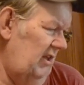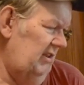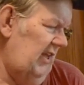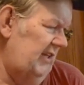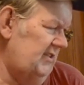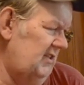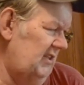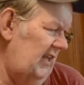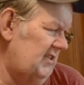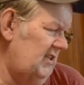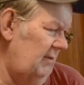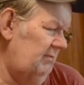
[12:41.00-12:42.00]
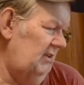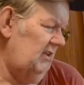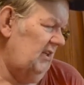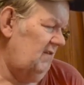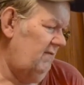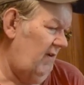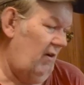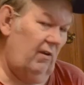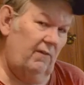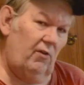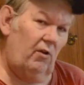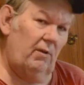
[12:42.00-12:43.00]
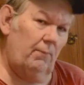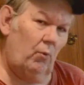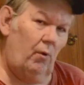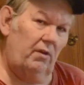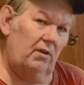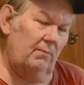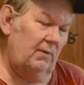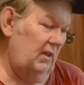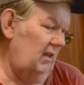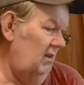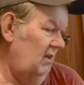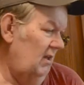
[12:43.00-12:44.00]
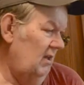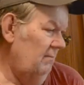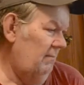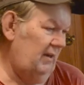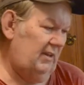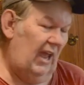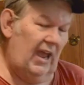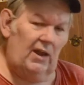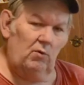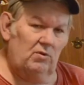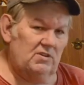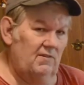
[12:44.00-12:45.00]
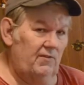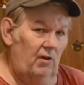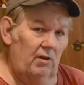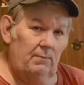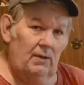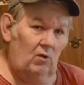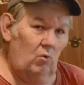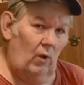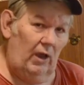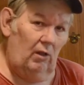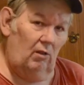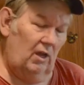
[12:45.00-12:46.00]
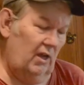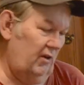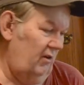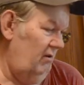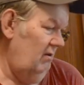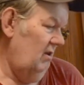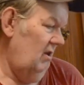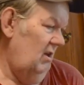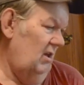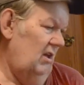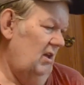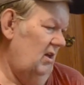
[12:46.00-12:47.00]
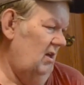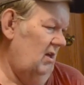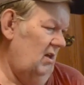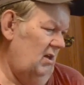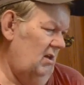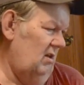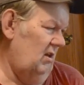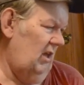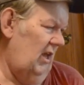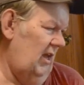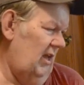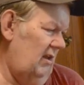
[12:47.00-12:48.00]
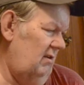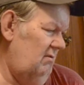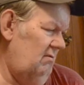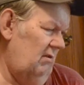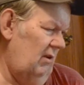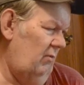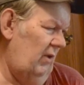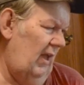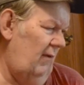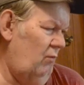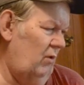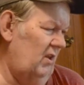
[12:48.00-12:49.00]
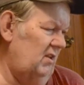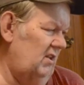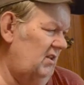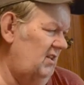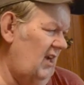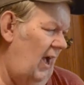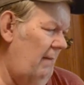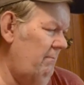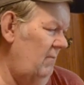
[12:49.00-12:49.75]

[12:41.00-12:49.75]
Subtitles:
That's something that's very, very important to me. My dad was a very big quail hunter, and we have one of the top